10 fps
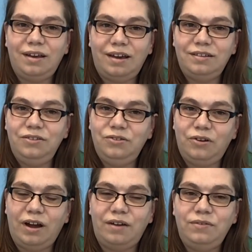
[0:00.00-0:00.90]
cactus
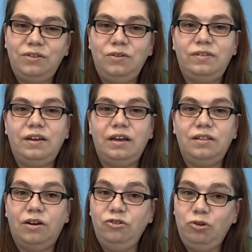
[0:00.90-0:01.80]
craft using a
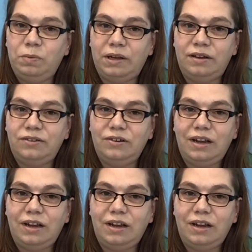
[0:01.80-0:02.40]
larger planter